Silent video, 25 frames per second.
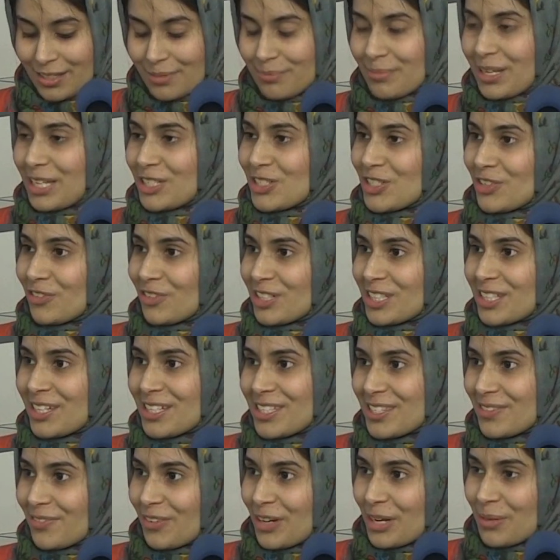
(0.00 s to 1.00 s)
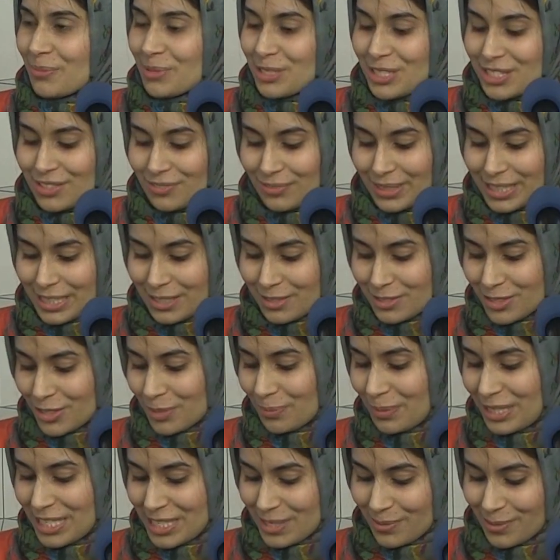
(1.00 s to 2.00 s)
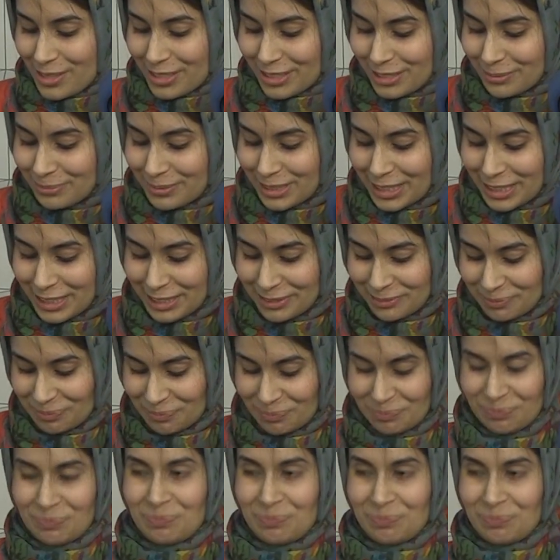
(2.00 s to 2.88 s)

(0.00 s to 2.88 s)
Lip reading: and she recites very beautifully. So please welcome her.